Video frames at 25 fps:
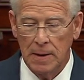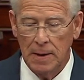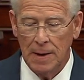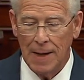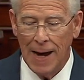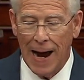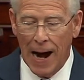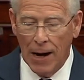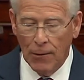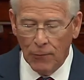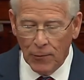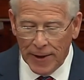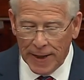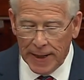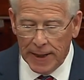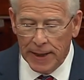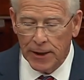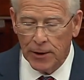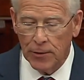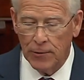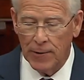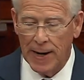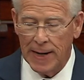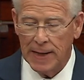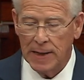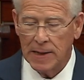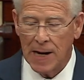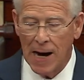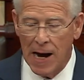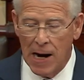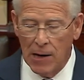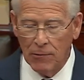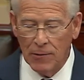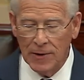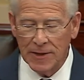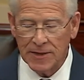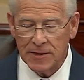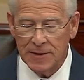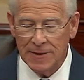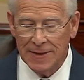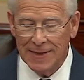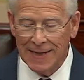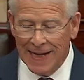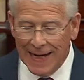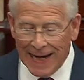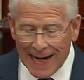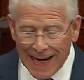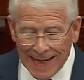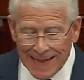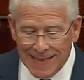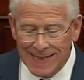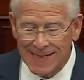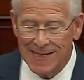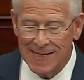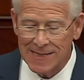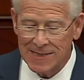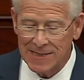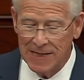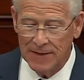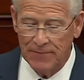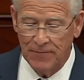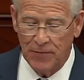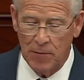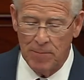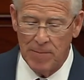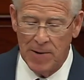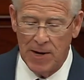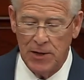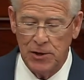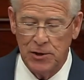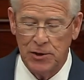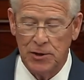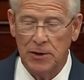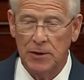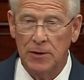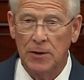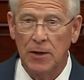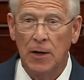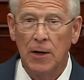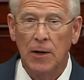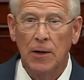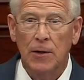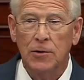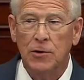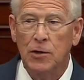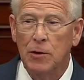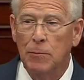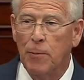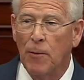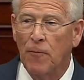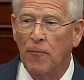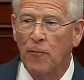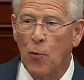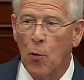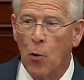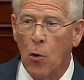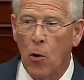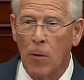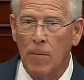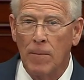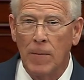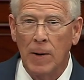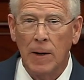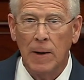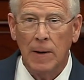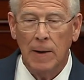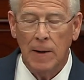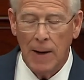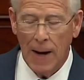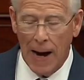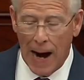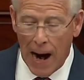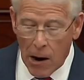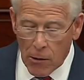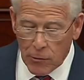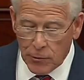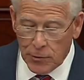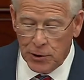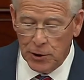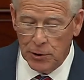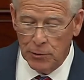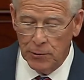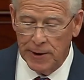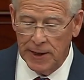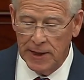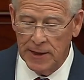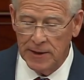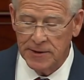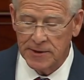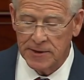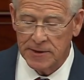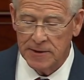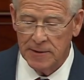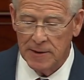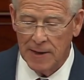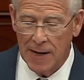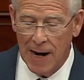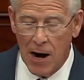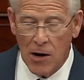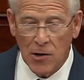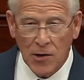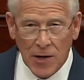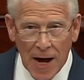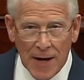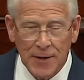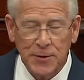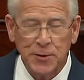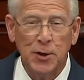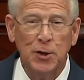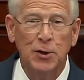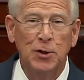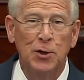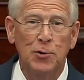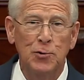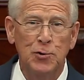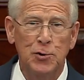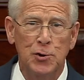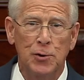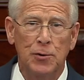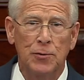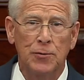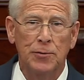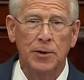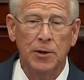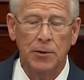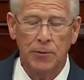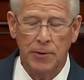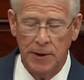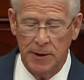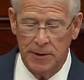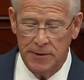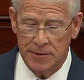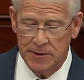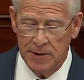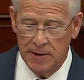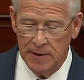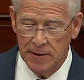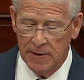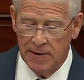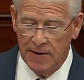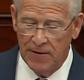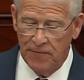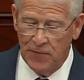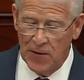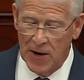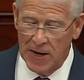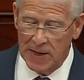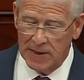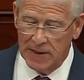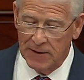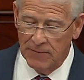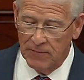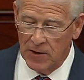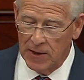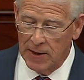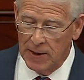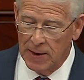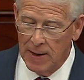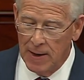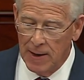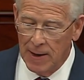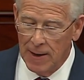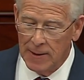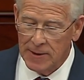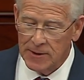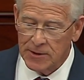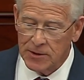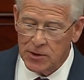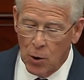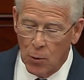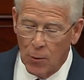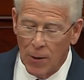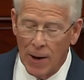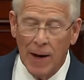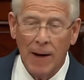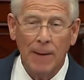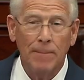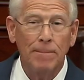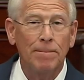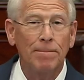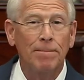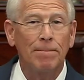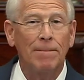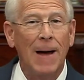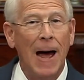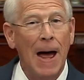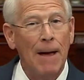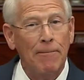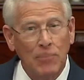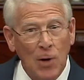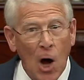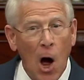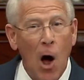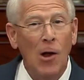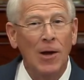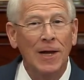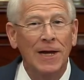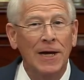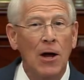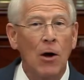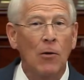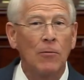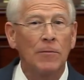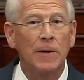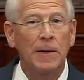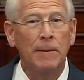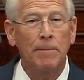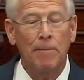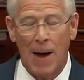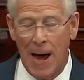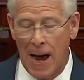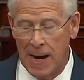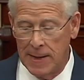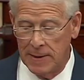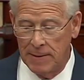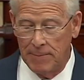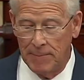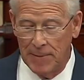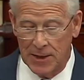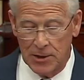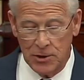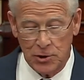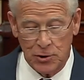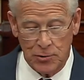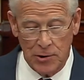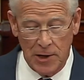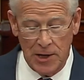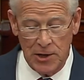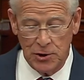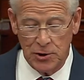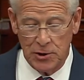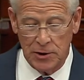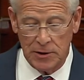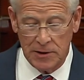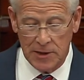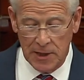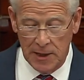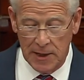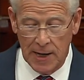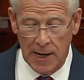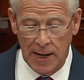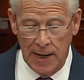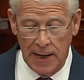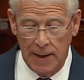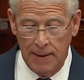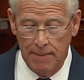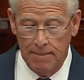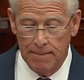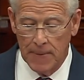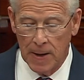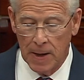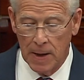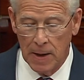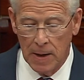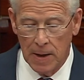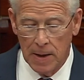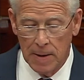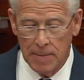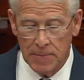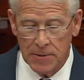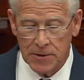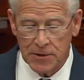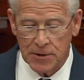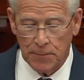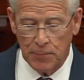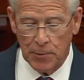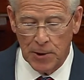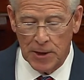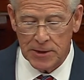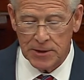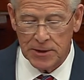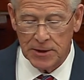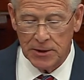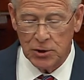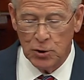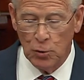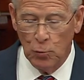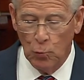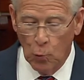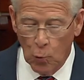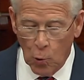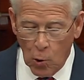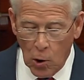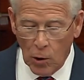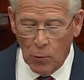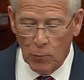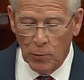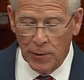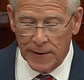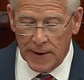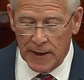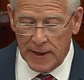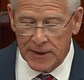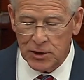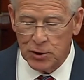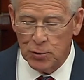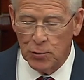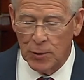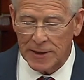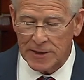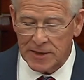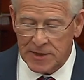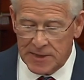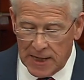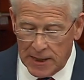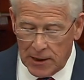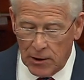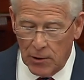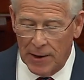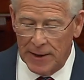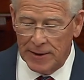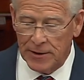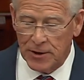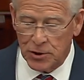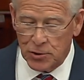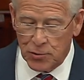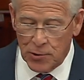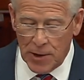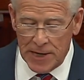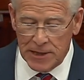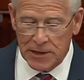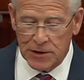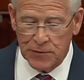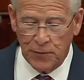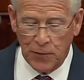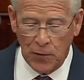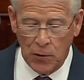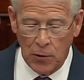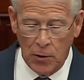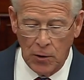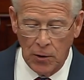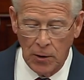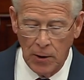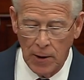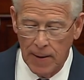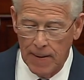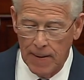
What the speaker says: I reiterate, Congress needs this information to perform our duties, our constitutional duties, effectively. So I'm calling on the Biden administration today, Mr. President, to work with us to accelerate the transfer,